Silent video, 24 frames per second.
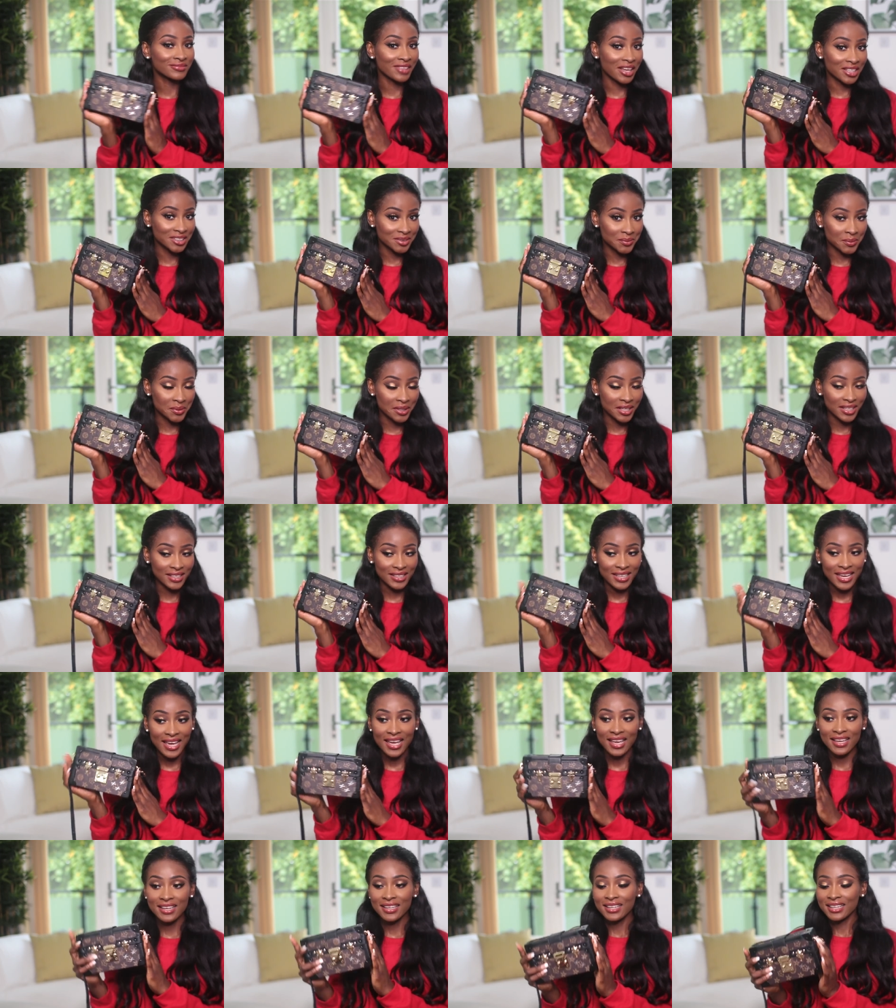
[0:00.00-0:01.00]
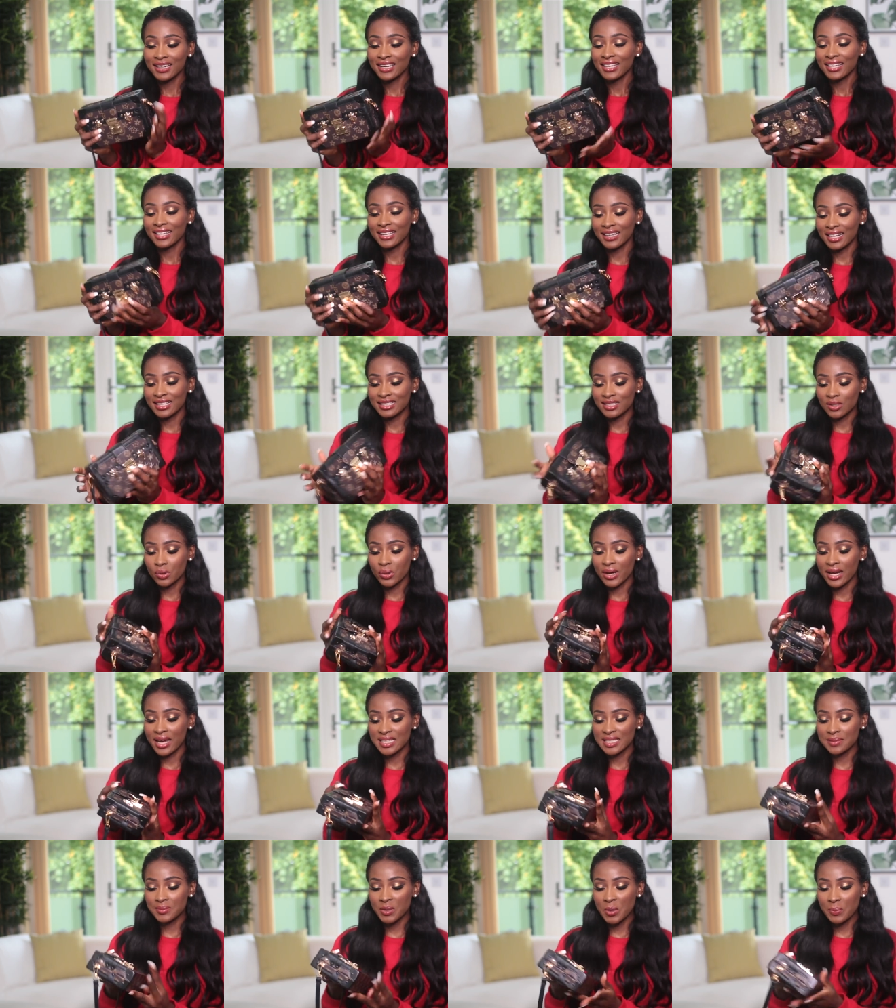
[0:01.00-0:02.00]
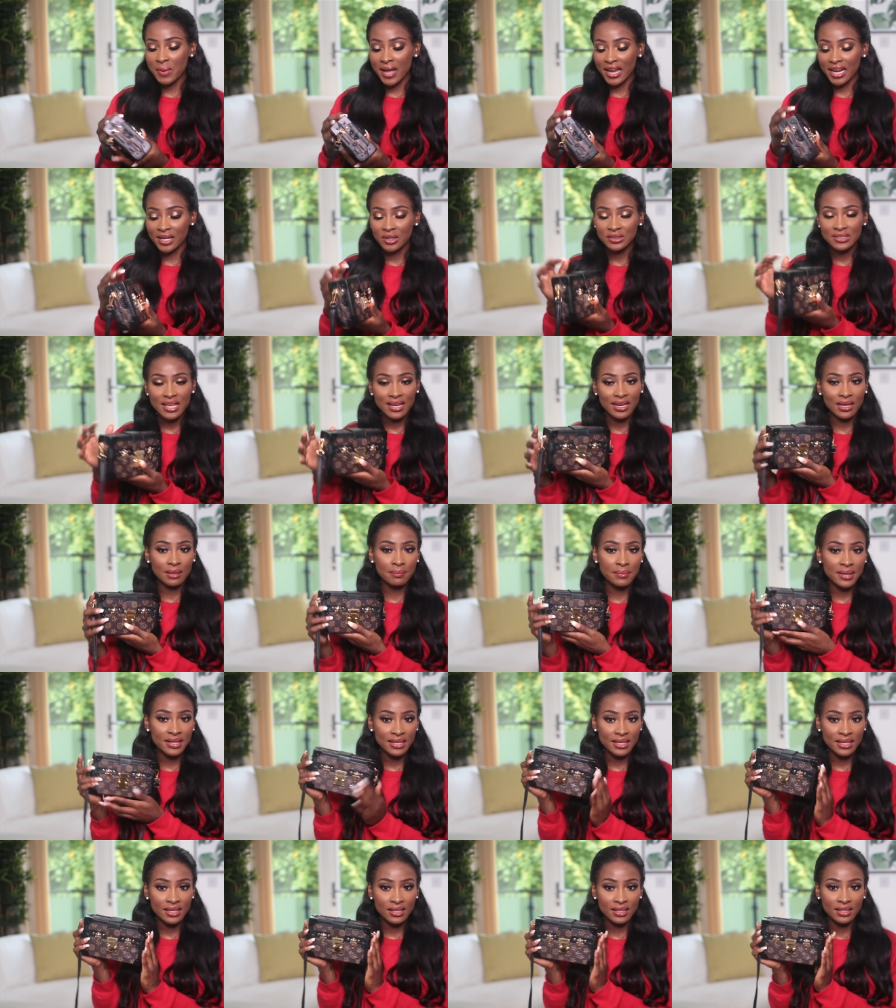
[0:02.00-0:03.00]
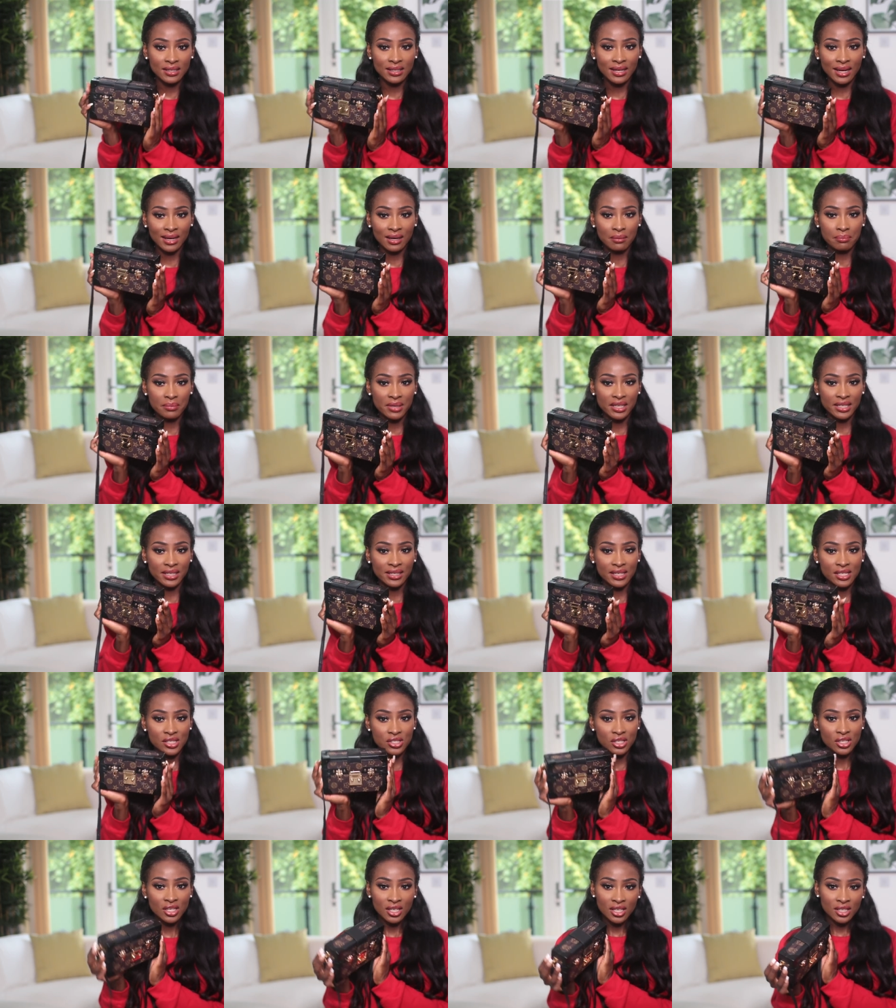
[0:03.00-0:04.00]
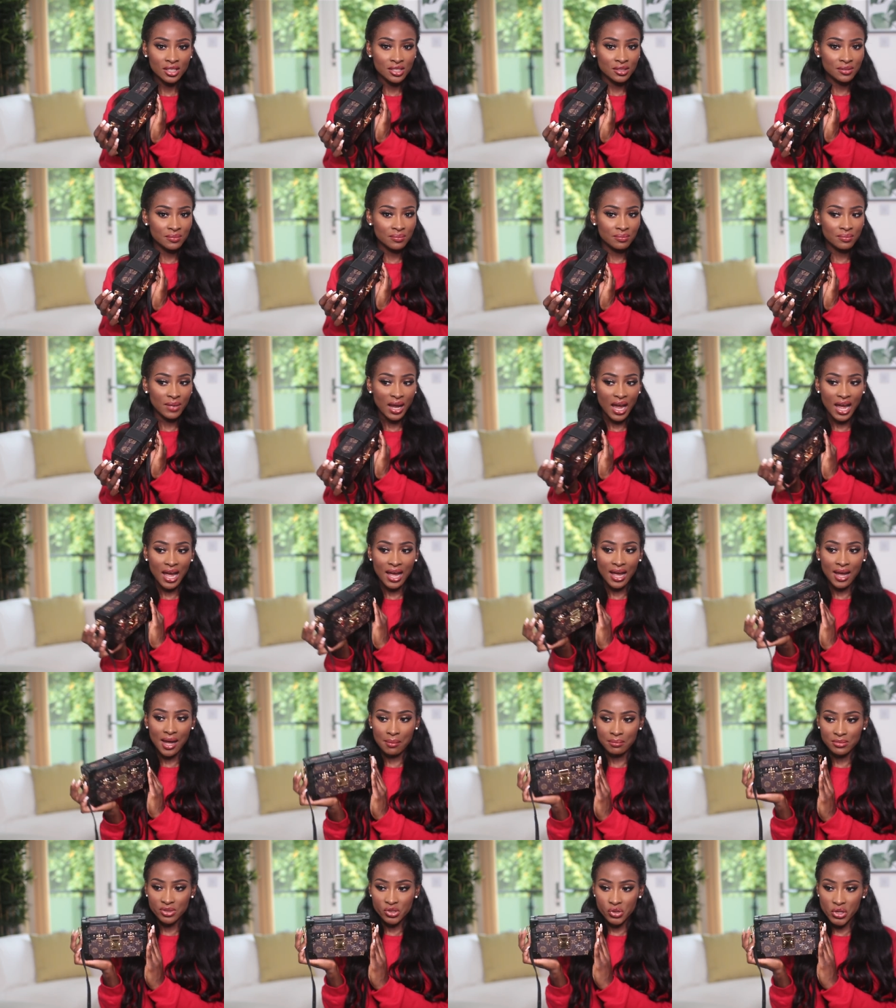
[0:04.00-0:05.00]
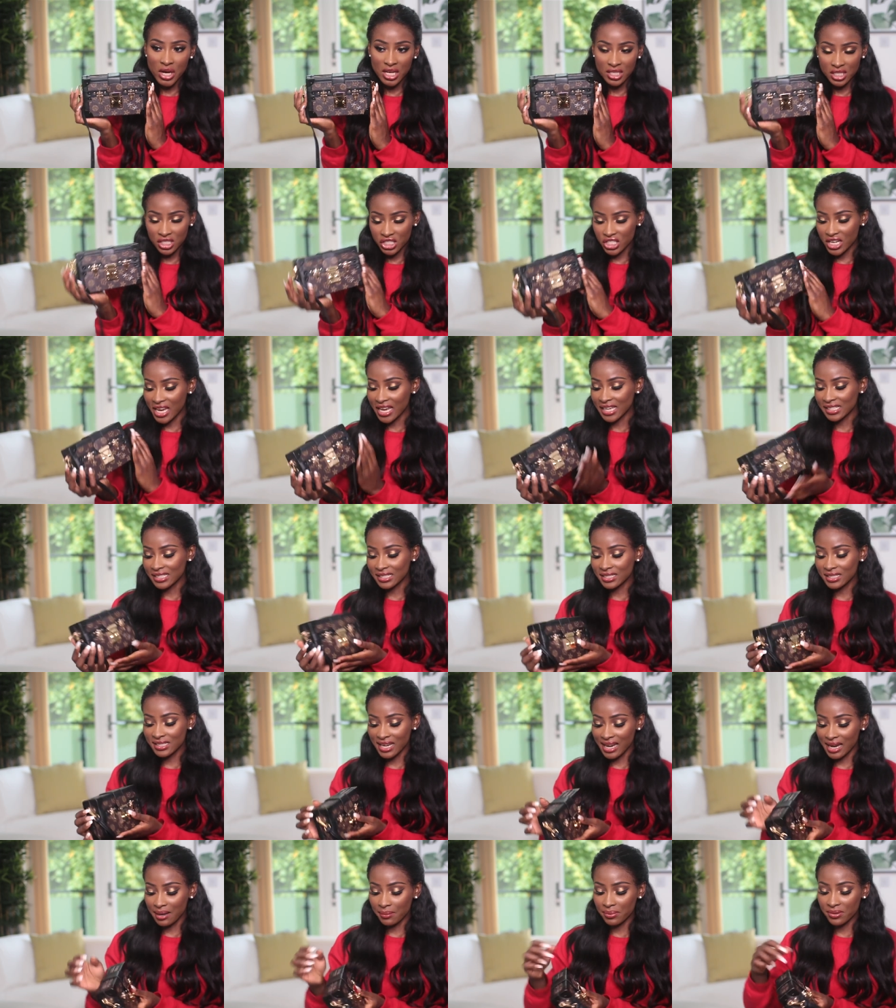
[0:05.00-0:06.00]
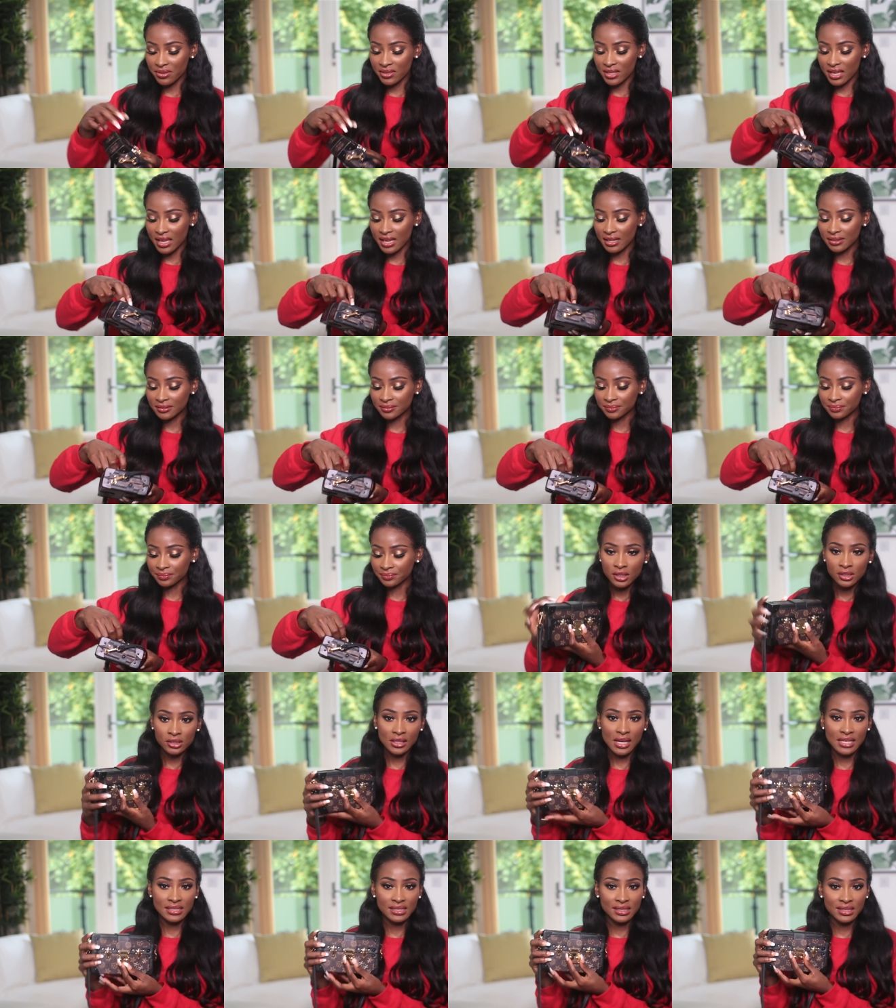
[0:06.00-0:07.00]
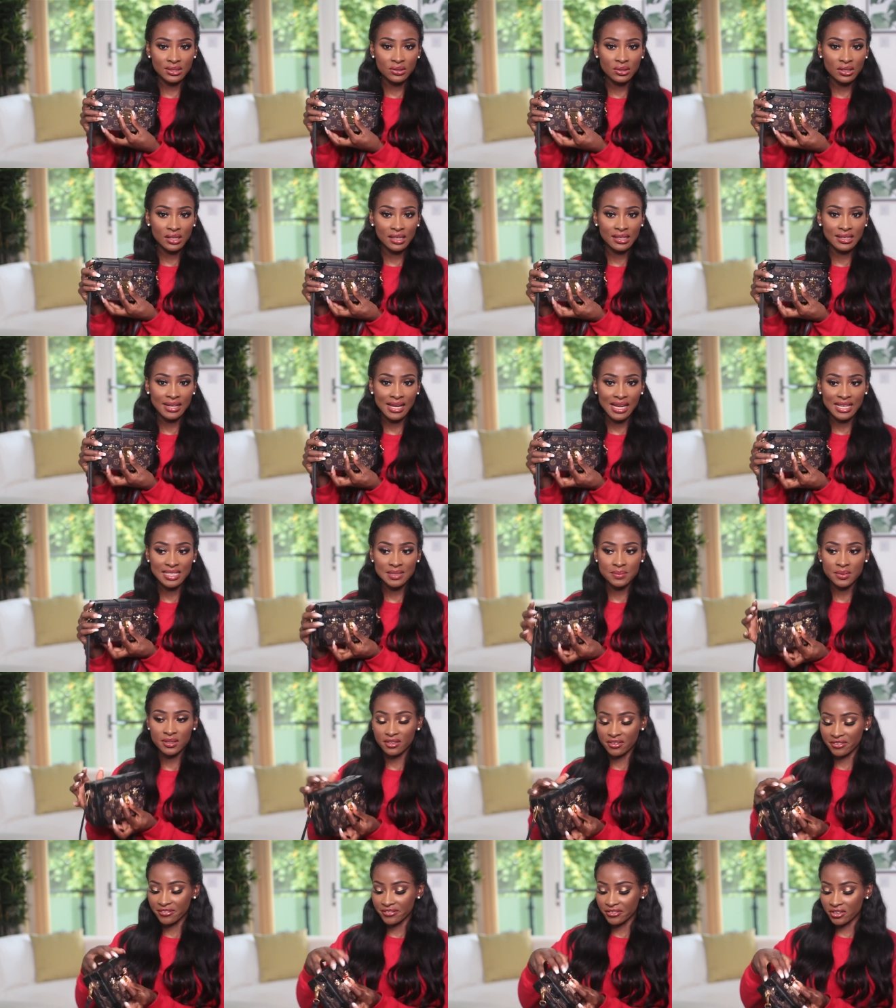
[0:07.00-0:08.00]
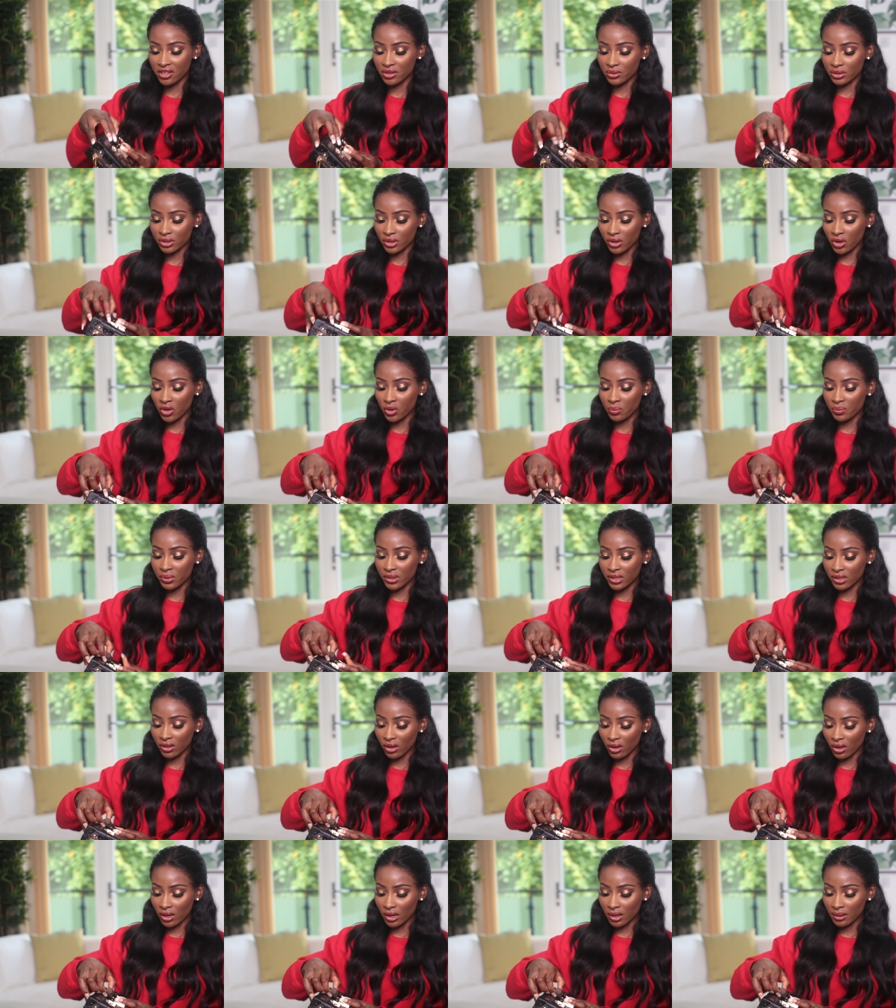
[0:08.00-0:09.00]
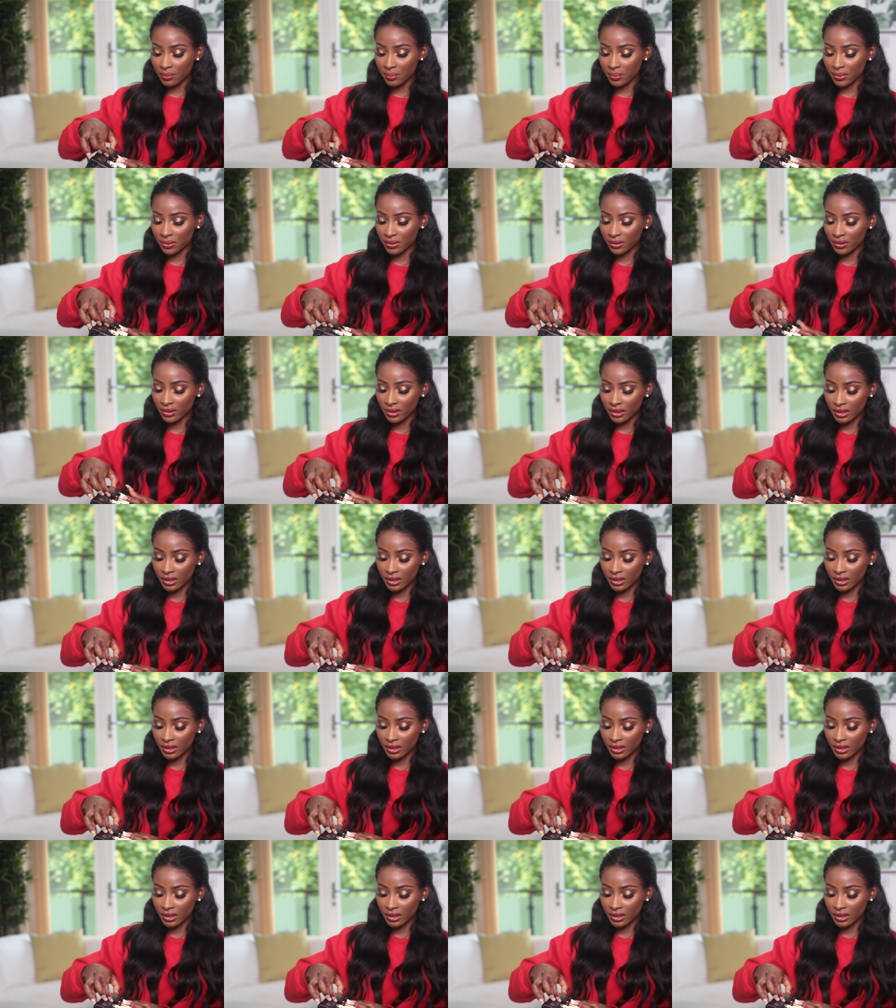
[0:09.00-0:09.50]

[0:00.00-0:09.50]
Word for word: that's what you get it is quite small but it looks like a mini like a mini um, treasure chest type thing so it has a little clasp at the front, you open up.